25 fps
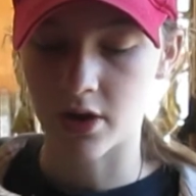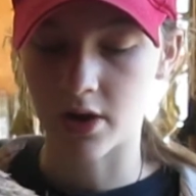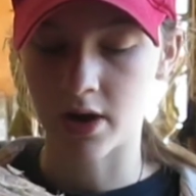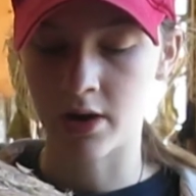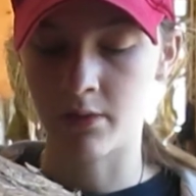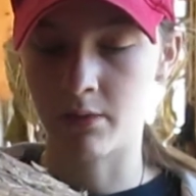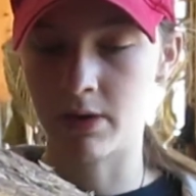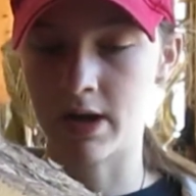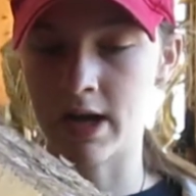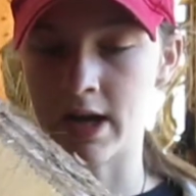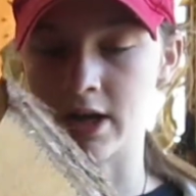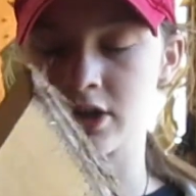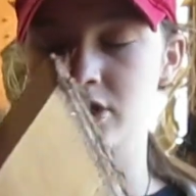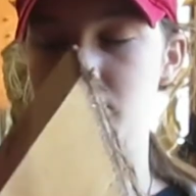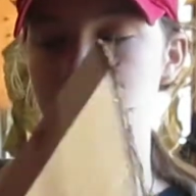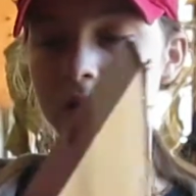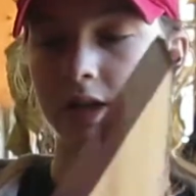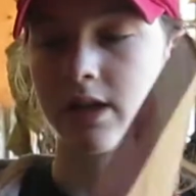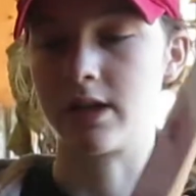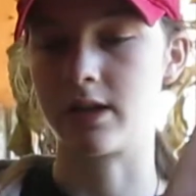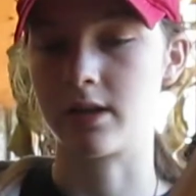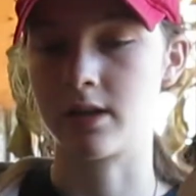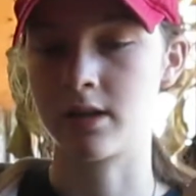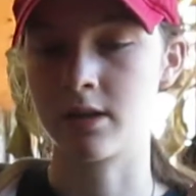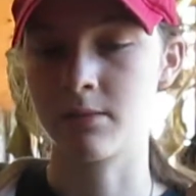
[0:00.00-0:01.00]
it would
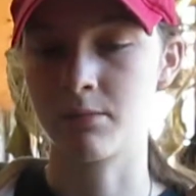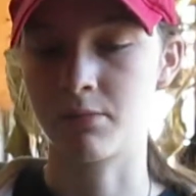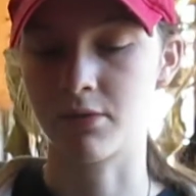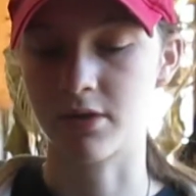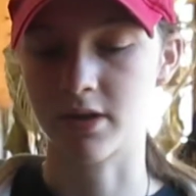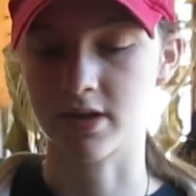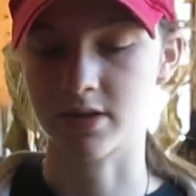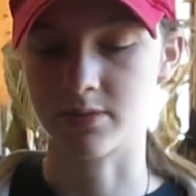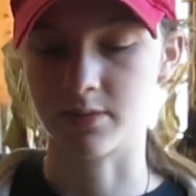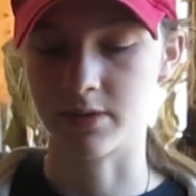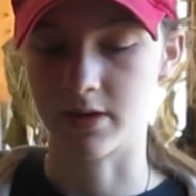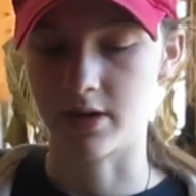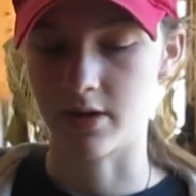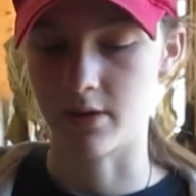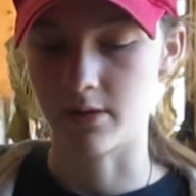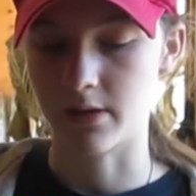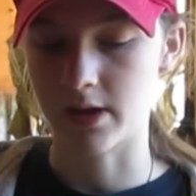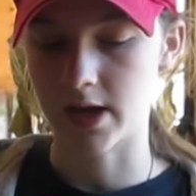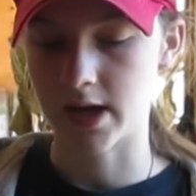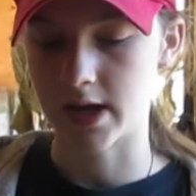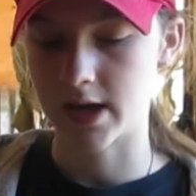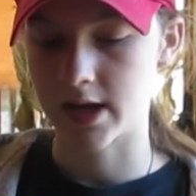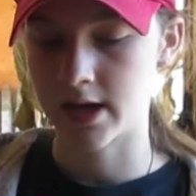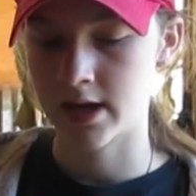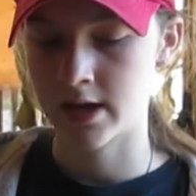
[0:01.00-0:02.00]
actually, the boards would go
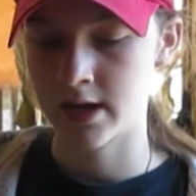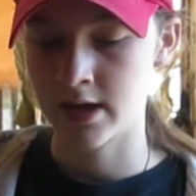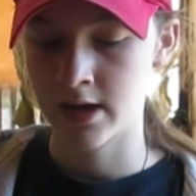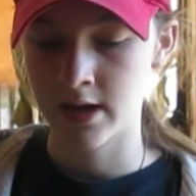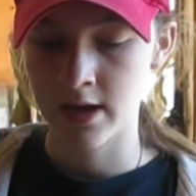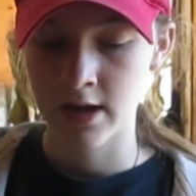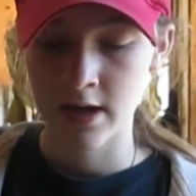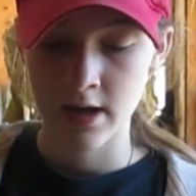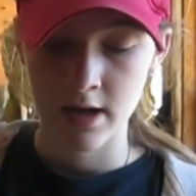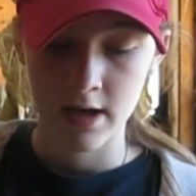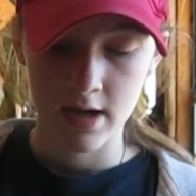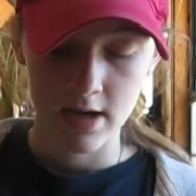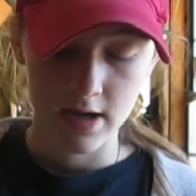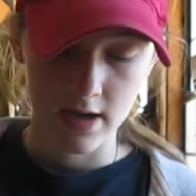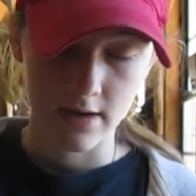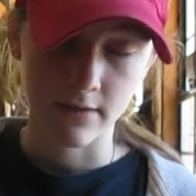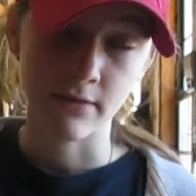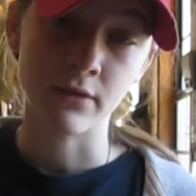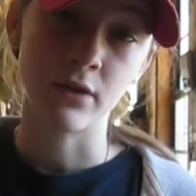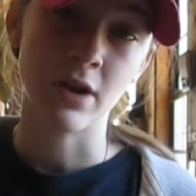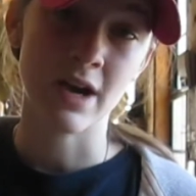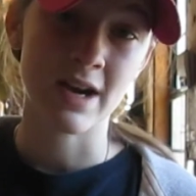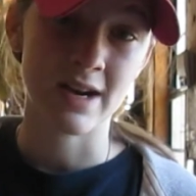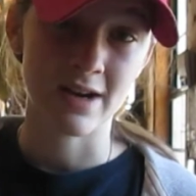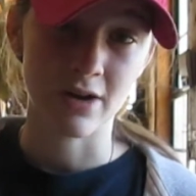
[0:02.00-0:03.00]
like, if
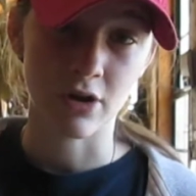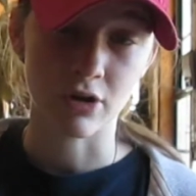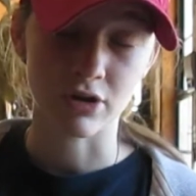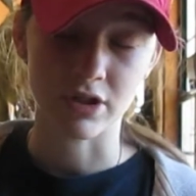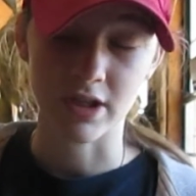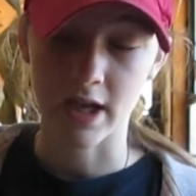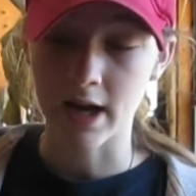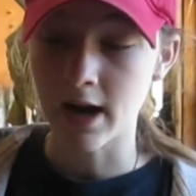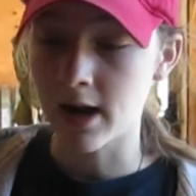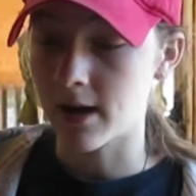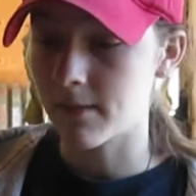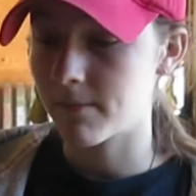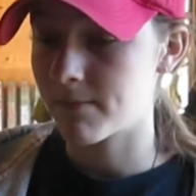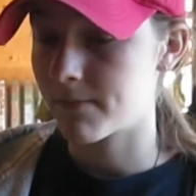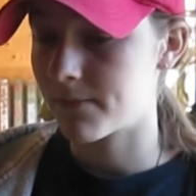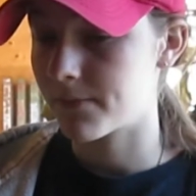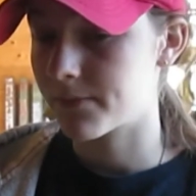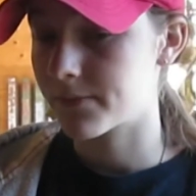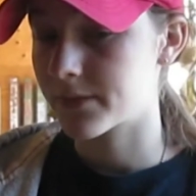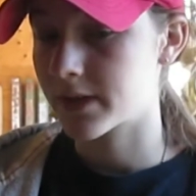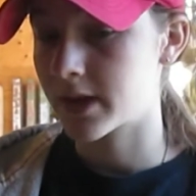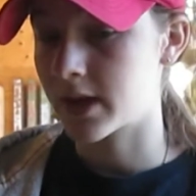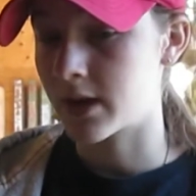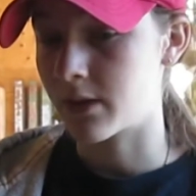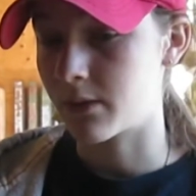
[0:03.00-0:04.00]
you had it all set up,
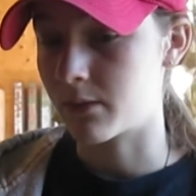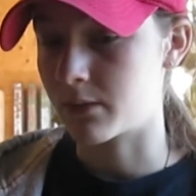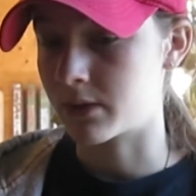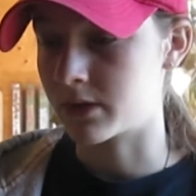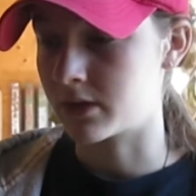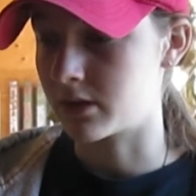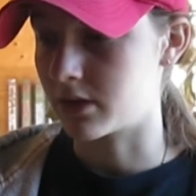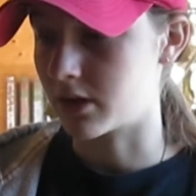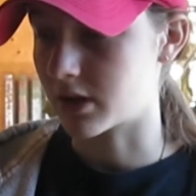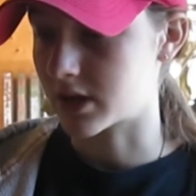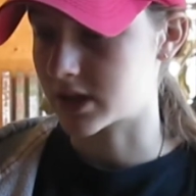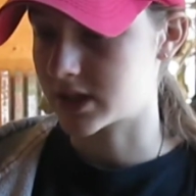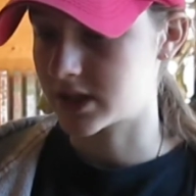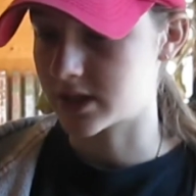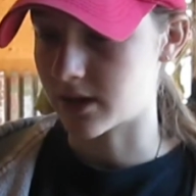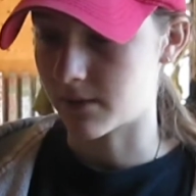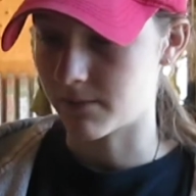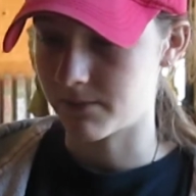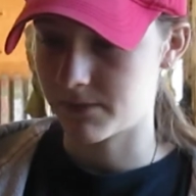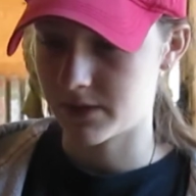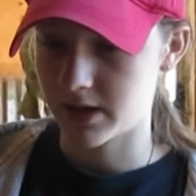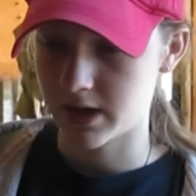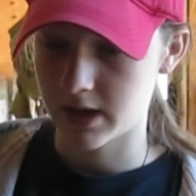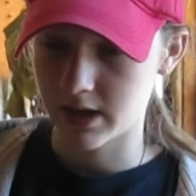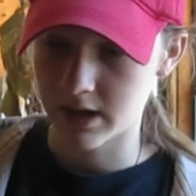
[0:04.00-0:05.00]
it would look
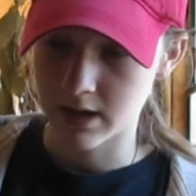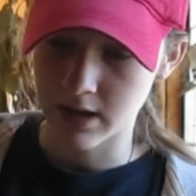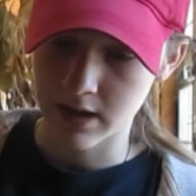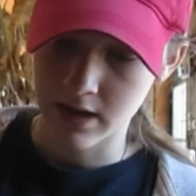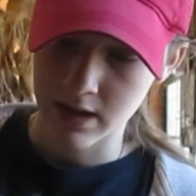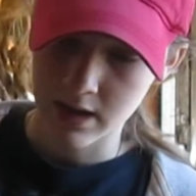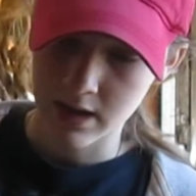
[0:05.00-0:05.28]
something,